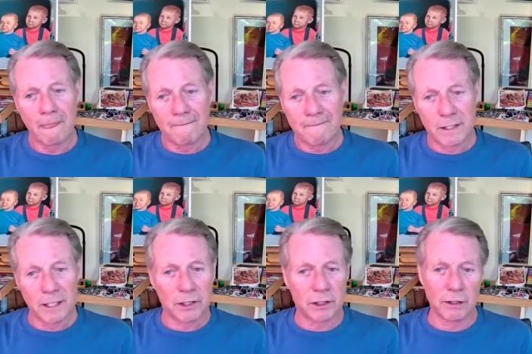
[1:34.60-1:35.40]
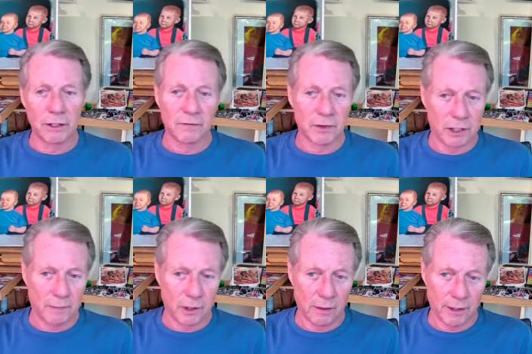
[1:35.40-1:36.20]
did a series of
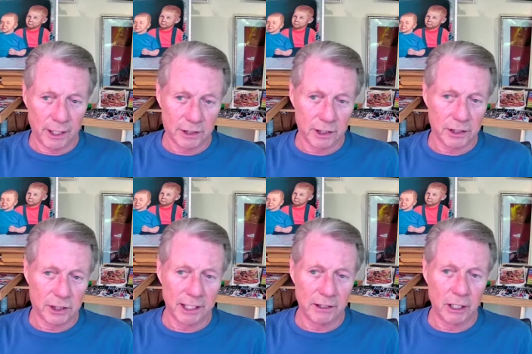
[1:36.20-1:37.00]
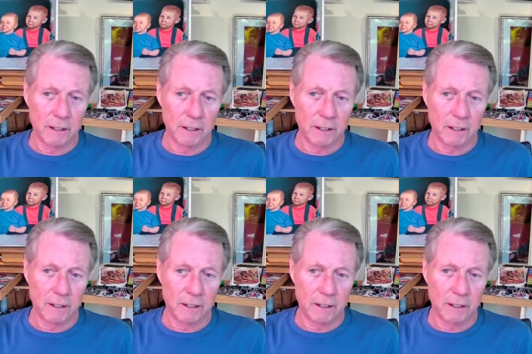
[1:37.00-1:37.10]
experiments and said,